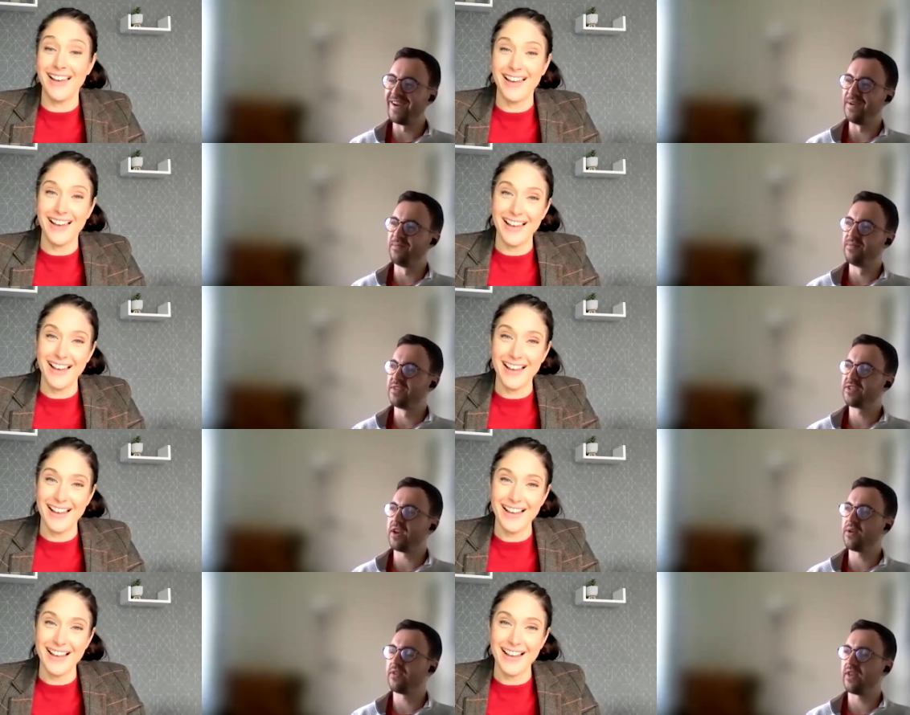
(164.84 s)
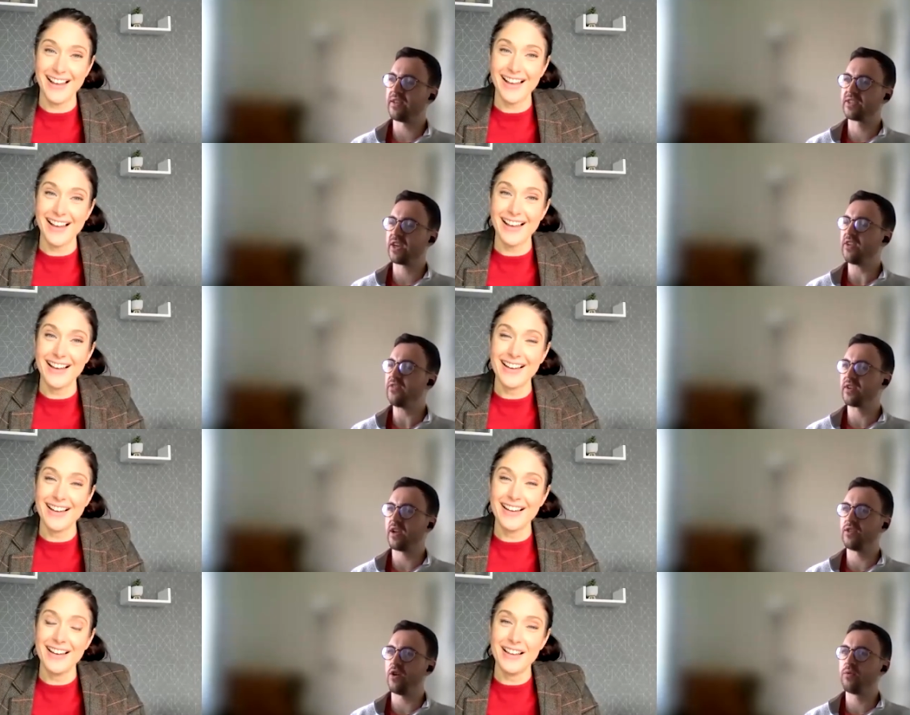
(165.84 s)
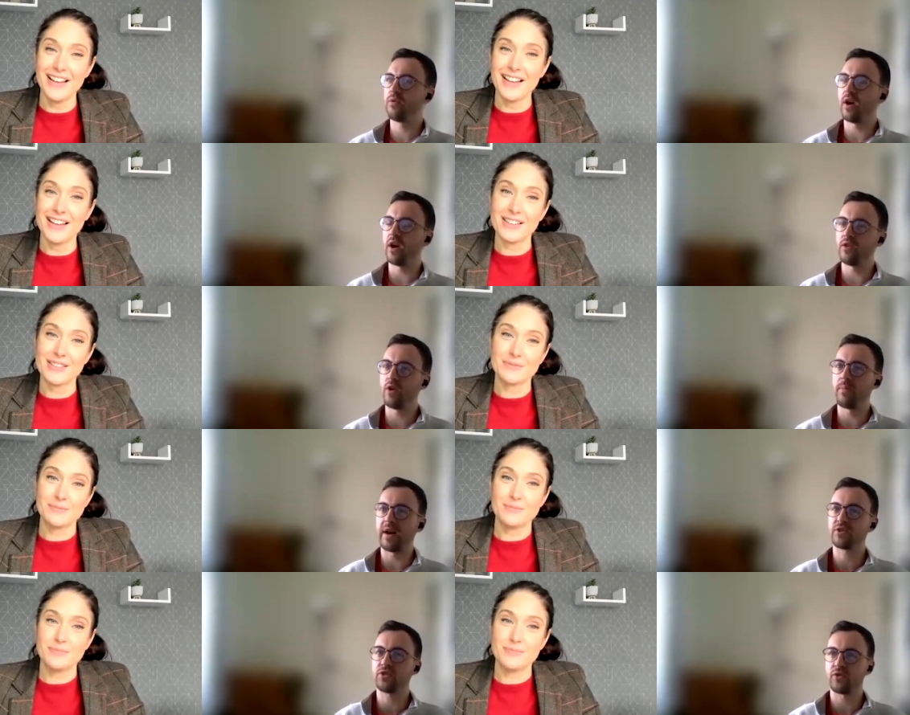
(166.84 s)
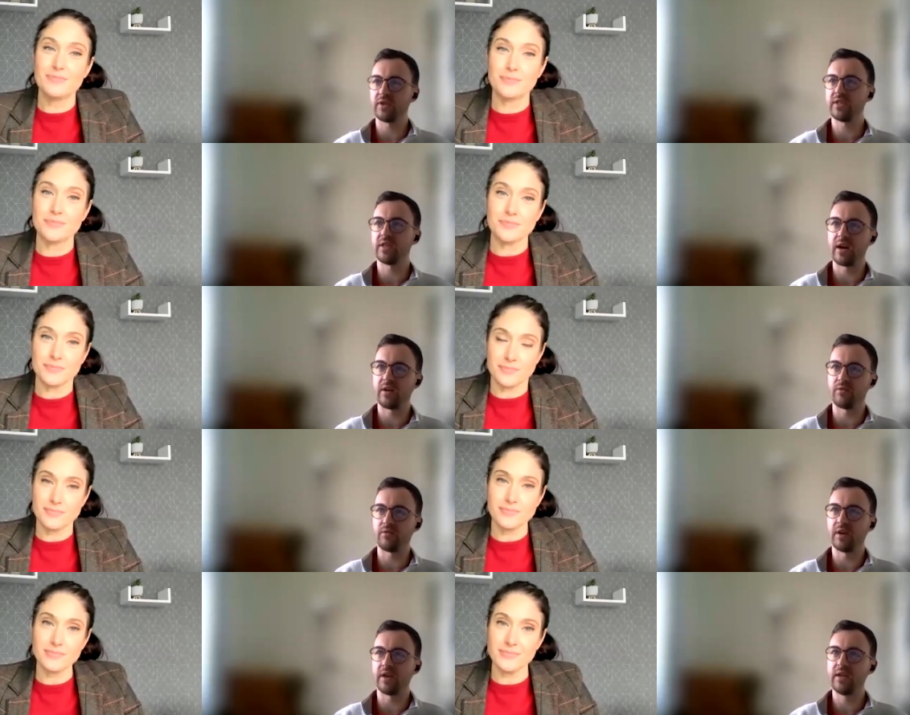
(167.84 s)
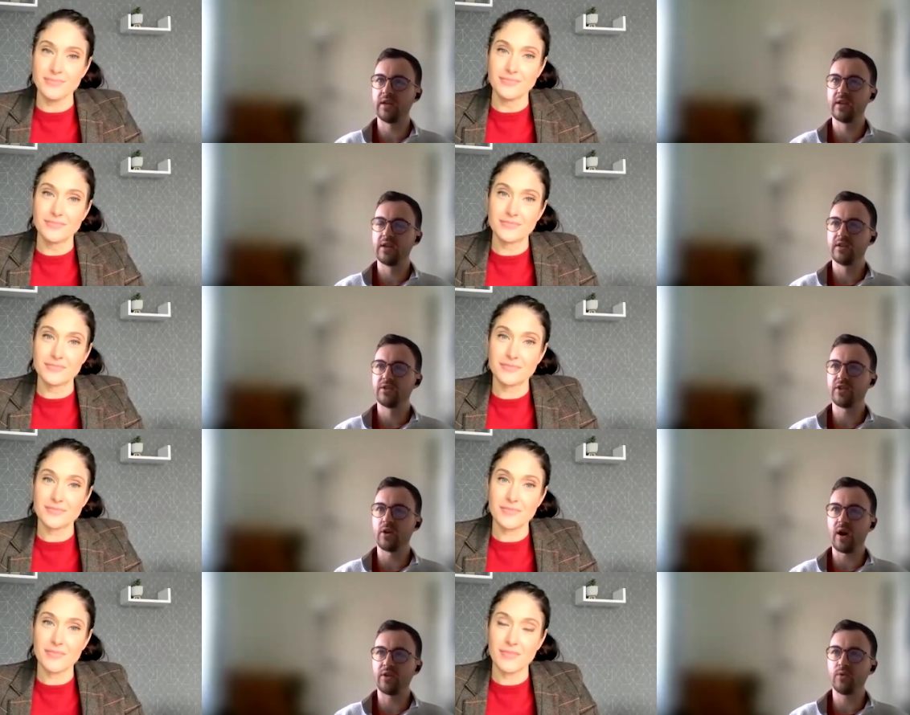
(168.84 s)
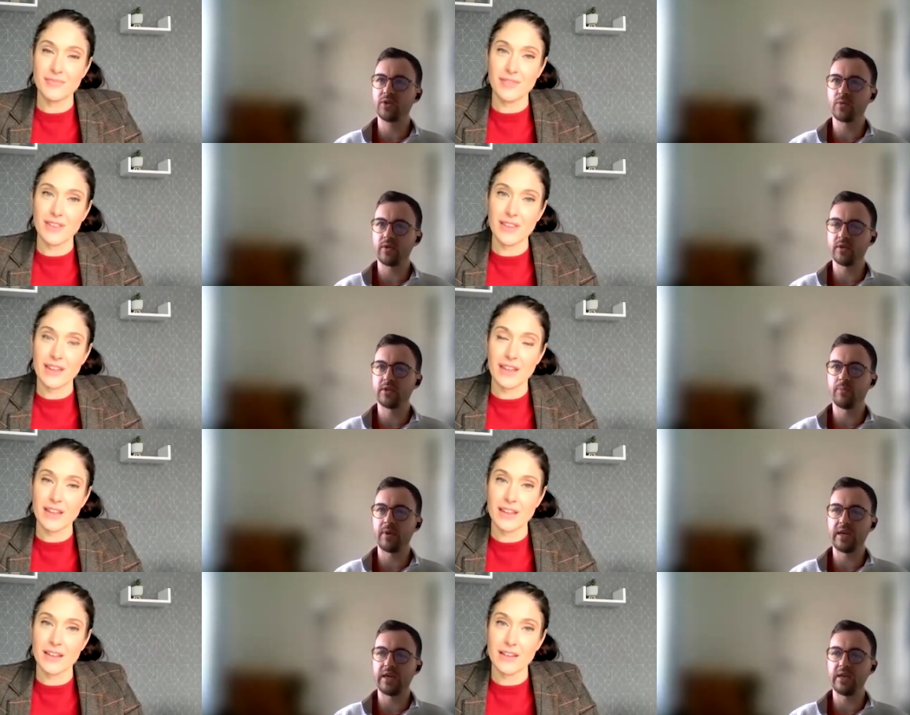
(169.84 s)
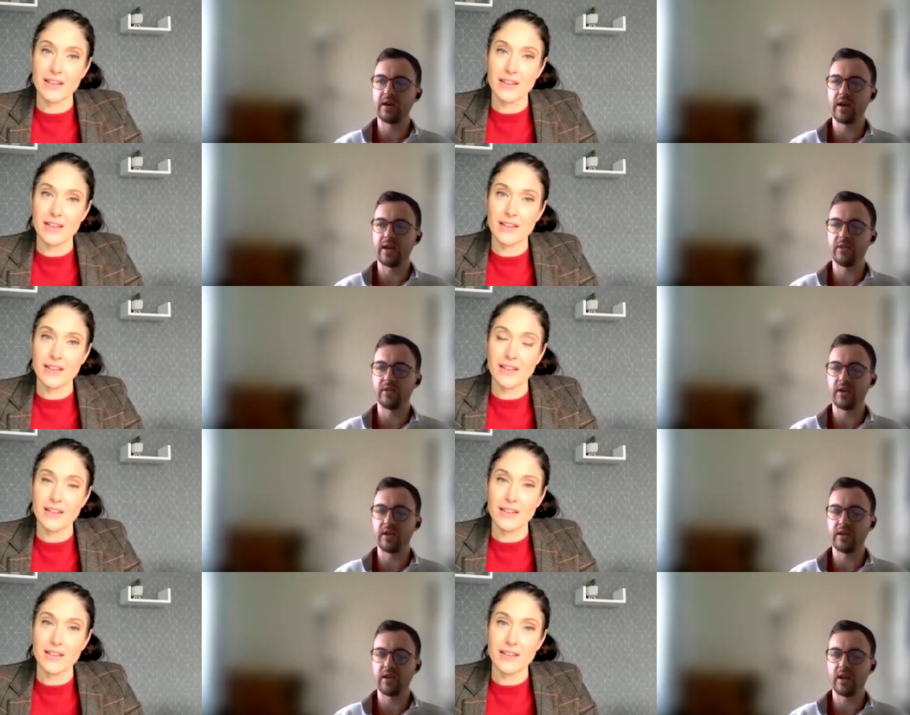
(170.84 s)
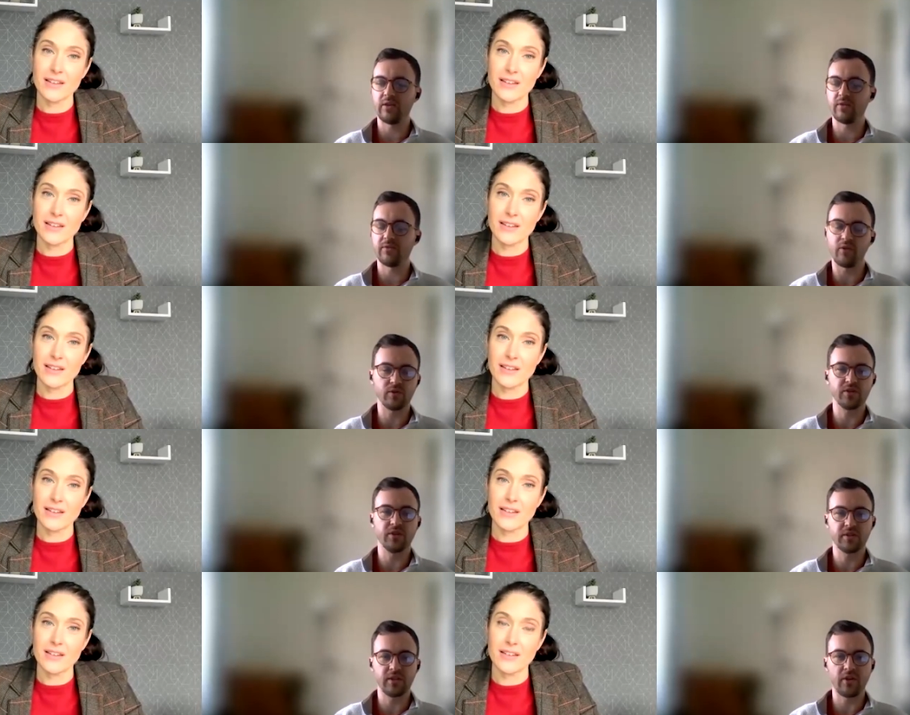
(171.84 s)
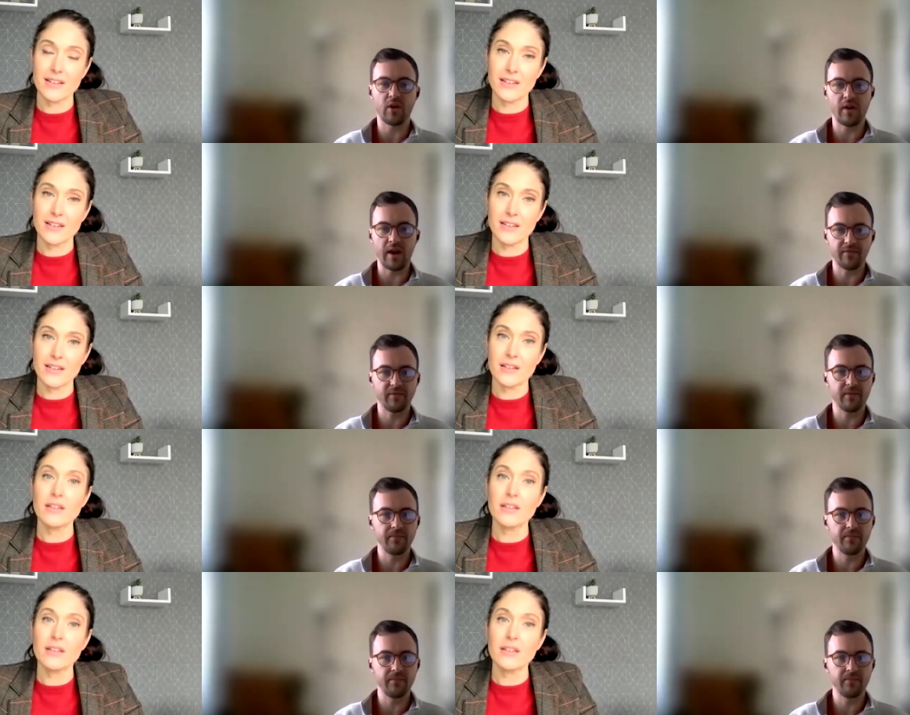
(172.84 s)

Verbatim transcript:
Speaker 1: um, so that, there's kind of a, a long, a long backstory to that, really. So I'd always wanted to be in the in the forces, in the R A F,